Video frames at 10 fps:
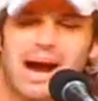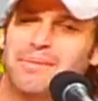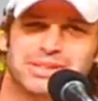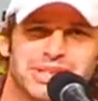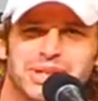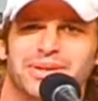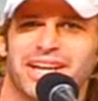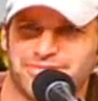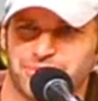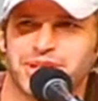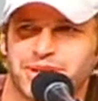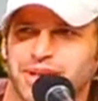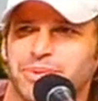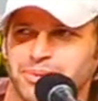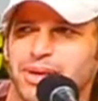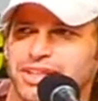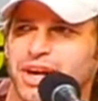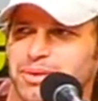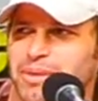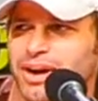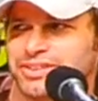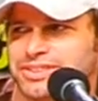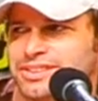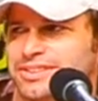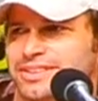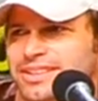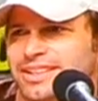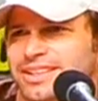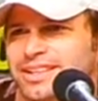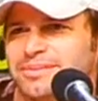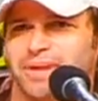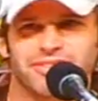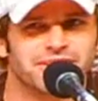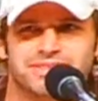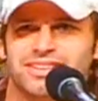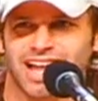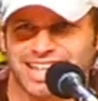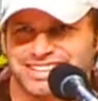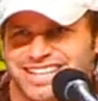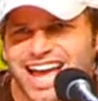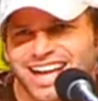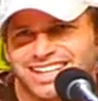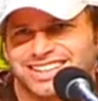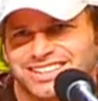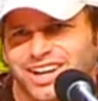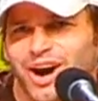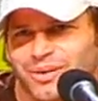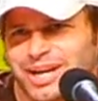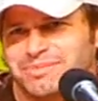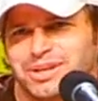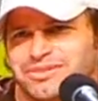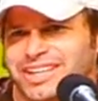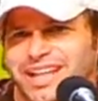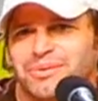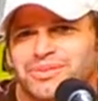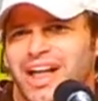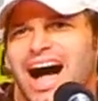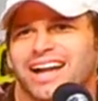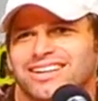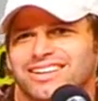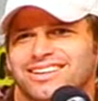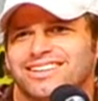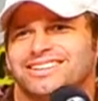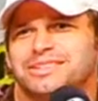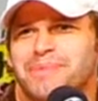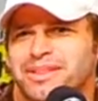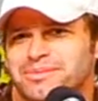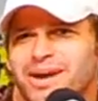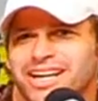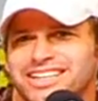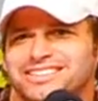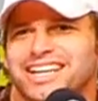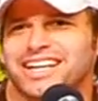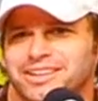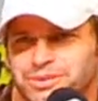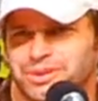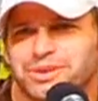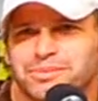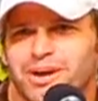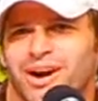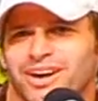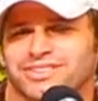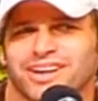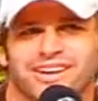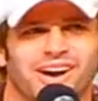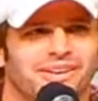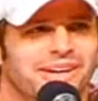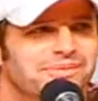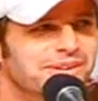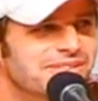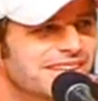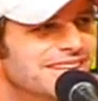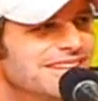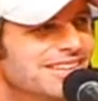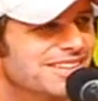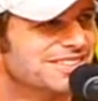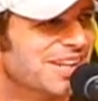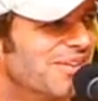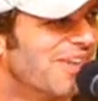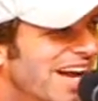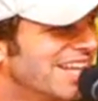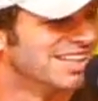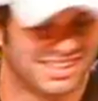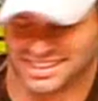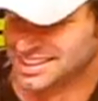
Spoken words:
But I promise you, if we could, we would go to Mars. But like I say, it's an R-rated movie. They will not spend the money to send us to Mars on an R-rated movie. No way.